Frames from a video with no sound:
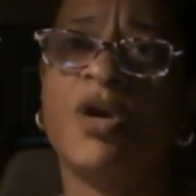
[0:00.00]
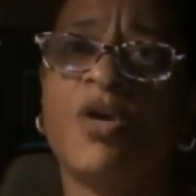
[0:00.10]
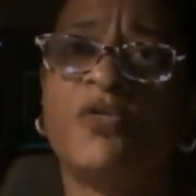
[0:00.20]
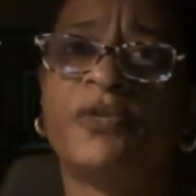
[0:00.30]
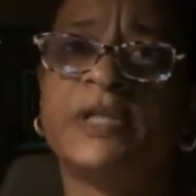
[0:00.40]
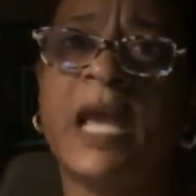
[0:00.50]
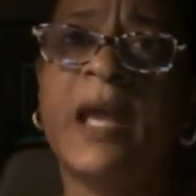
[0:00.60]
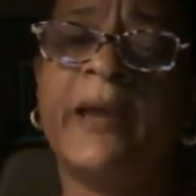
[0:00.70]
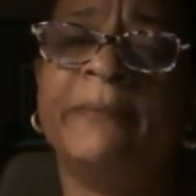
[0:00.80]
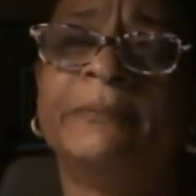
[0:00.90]
over
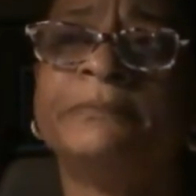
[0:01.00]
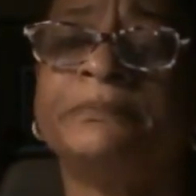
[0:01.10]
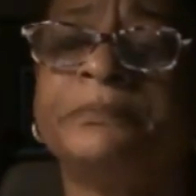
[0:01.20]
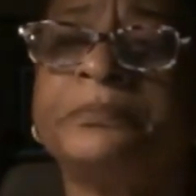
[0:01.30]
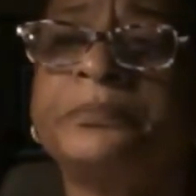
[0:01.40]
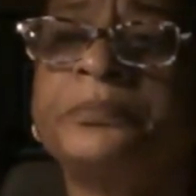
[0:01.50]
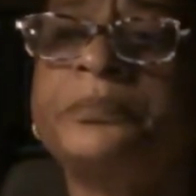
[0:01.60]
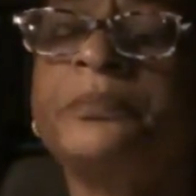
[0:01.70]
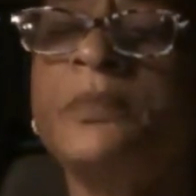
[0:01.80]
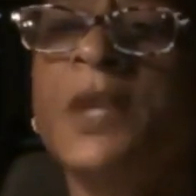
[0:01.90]
time.
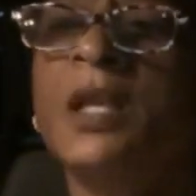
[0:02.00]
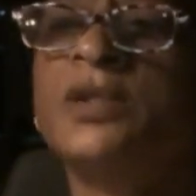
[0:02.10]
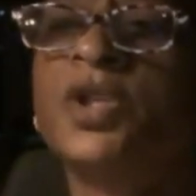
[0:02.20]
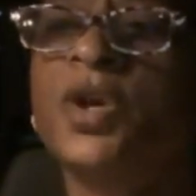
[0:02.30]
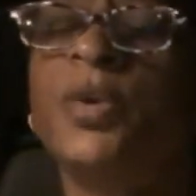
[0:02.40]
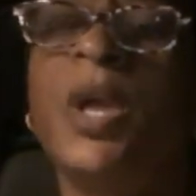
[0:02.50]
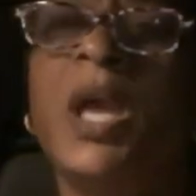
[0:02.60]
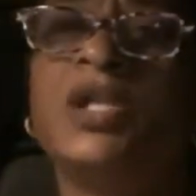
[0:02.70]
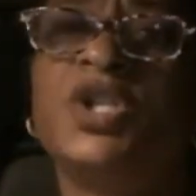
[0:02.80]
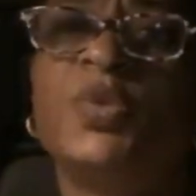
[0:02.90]
So
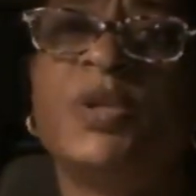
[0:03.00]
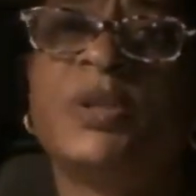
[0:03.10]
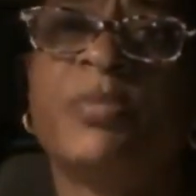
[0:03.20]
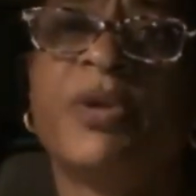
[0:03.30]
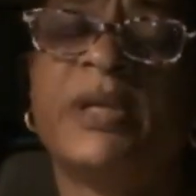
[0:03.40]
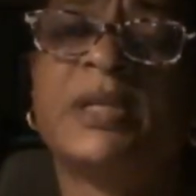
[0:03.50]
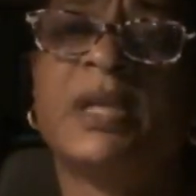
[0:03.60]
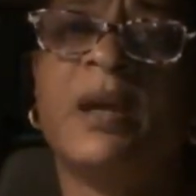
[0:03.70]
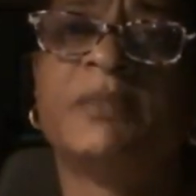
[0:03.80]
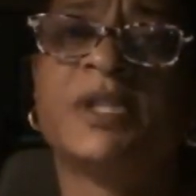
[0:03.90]
just wanted to bring
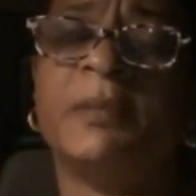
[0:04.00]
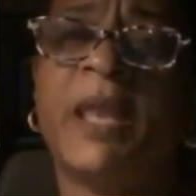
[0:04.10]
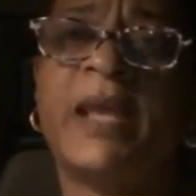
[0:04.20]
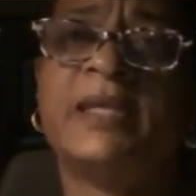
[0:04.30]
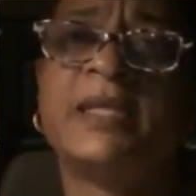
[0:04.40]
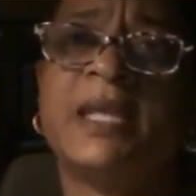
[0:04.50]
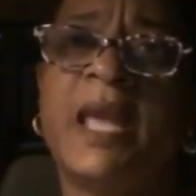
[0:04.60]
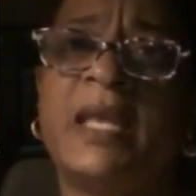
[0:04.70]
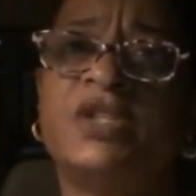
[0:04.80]
some light to that.